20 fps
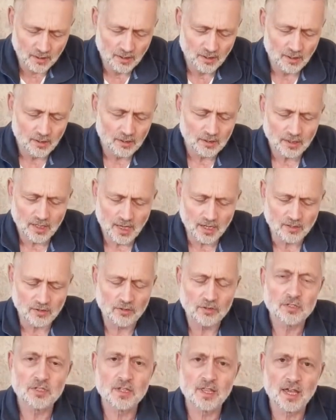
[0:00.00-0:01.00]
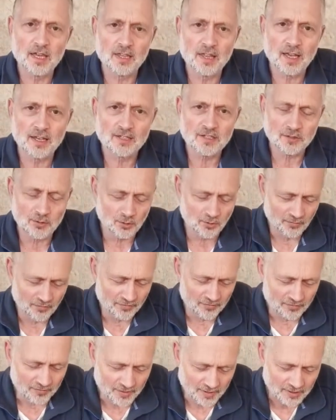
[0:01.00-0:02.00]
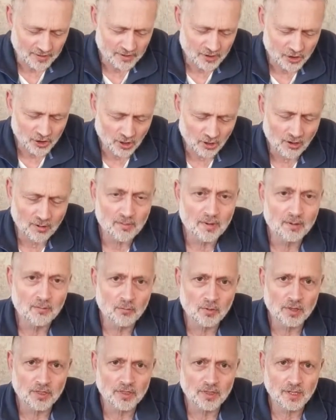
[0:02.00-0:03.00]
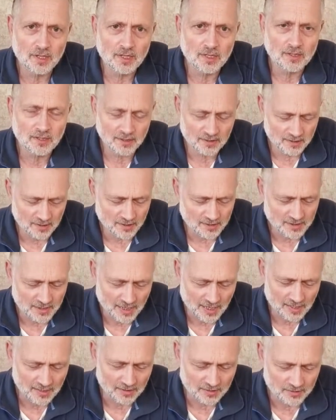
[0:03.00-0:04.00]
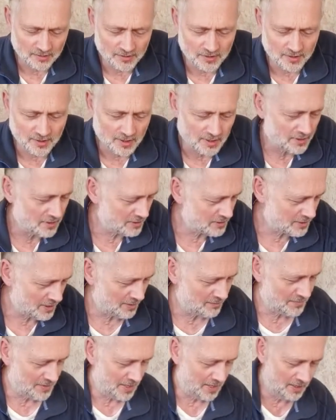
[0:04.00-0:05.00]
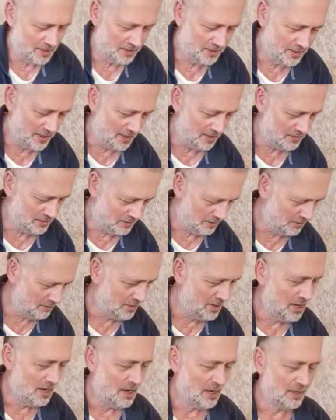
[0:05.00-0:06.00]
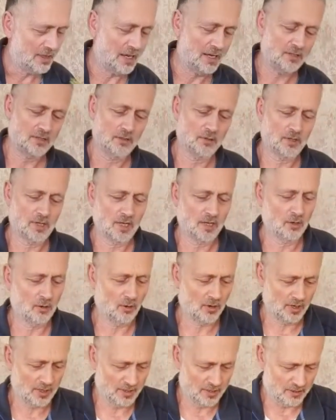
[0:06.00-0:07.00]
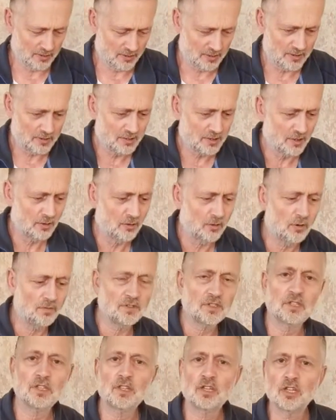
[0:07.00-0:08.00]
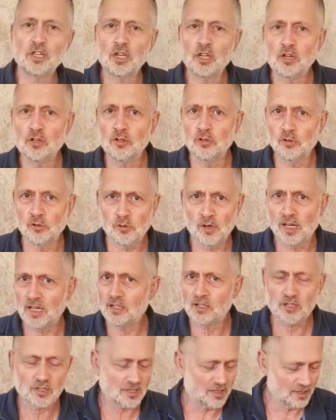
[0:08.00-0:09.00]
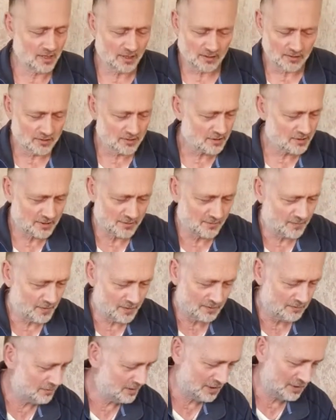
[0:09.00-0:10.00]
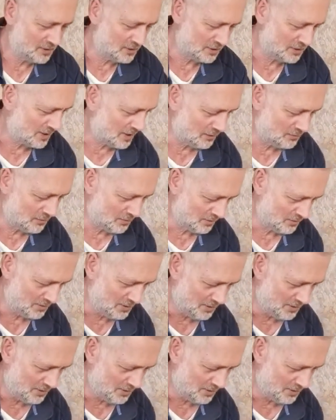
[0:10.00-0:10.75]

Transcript: yeah, you see that's sort of, it's chiming with these colours. They're the same colour there, so that's looking quite nice. And obviously the yew, it just lasts for, it just goes on and